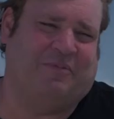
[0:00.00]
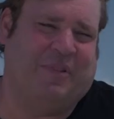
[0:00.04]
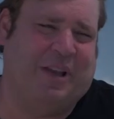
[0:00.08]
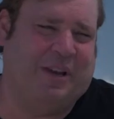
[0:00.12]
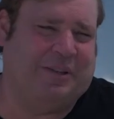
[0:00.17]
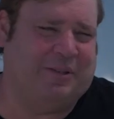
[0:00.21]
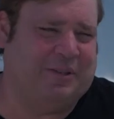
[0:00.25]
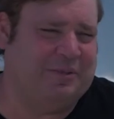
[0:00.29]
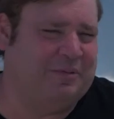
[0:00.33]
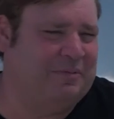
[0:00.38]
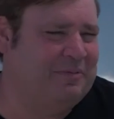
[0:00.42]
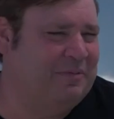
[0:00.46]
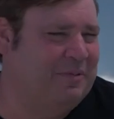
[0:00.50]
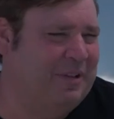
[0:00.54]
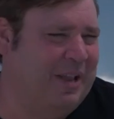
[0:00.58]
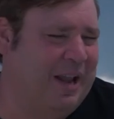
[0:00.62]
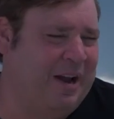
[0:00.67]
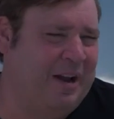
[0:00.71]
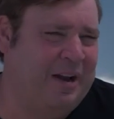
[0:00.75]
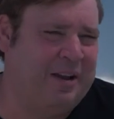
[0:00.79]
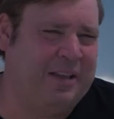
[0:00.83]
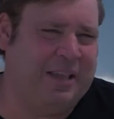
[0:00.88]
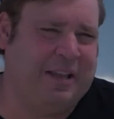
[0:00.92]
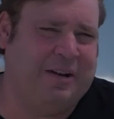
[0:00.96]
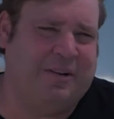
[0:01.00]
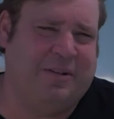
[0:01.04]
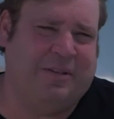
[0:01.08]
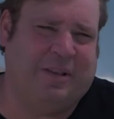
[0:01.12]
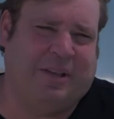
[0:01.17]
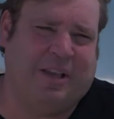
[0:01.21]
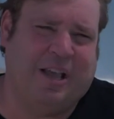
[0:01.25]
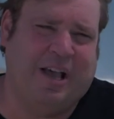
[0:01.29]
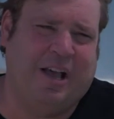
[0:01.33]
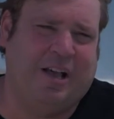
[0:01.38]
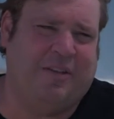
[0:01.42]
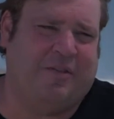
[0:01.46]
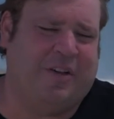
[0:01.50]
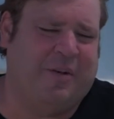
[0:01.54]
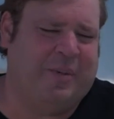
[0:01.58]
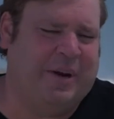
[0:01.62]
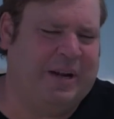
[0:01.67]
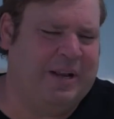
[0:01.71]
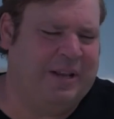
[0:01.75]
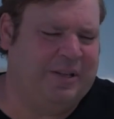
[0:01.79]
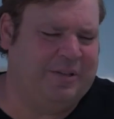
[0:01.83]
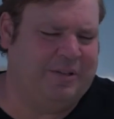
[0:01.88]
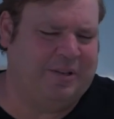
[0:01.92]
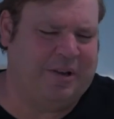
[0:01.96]
fish here you get on the Gulf. I
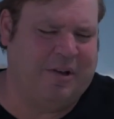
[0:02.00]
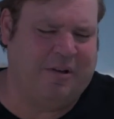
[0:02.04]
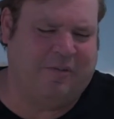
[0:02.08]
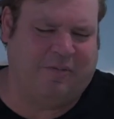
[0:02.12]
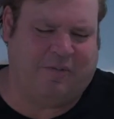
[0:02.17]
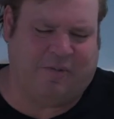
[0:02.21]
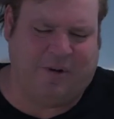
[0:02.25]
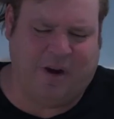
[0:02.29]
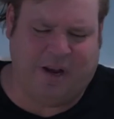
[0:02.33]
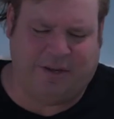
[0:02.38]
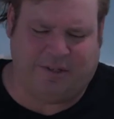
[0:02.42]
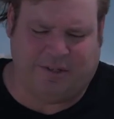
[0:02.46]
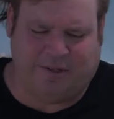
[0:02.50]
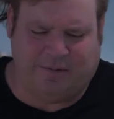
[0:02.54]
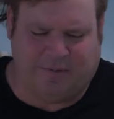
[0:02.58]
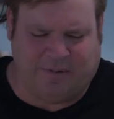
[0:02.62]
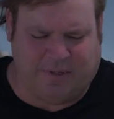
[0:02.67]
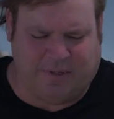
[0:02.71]
mean, it's so fresh, so